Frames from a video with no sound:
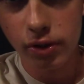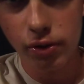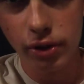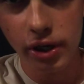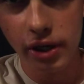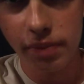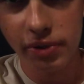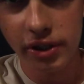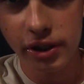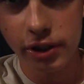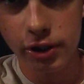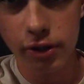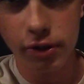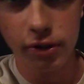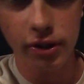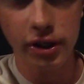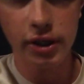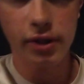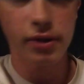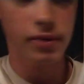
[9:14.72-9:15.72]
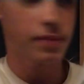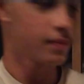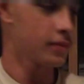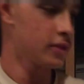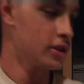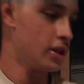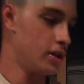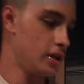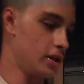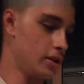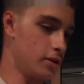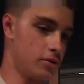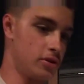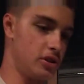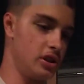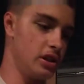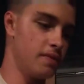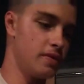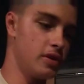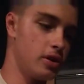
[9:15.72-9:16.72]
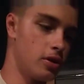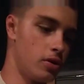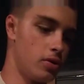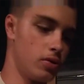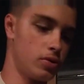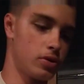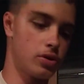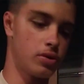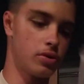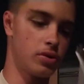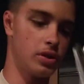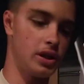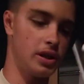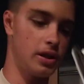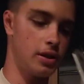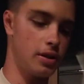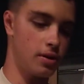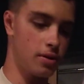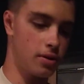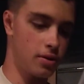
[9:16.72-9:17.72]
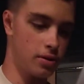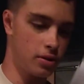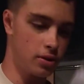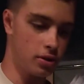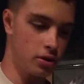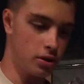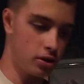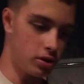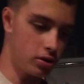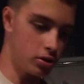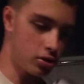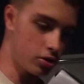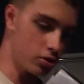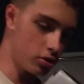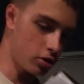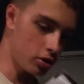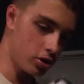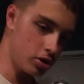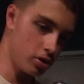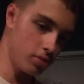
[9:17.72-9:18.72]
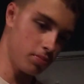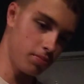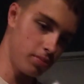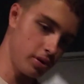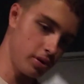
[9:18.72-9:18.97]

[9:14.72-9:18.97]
crappy turret. And there's even alternate instruction